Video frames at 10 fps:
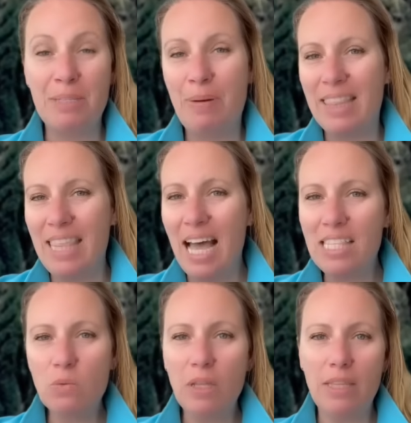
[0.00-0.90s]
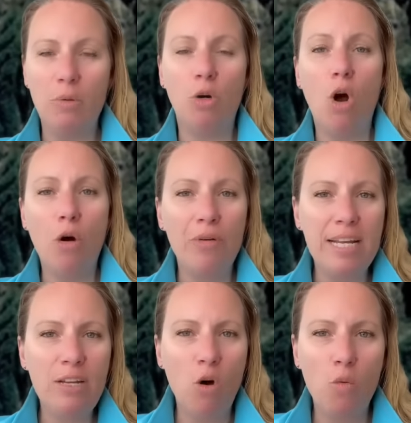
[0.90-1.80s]
but that's what they were
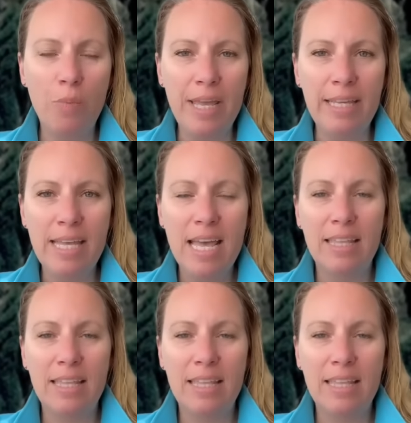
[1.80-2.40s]
already hoping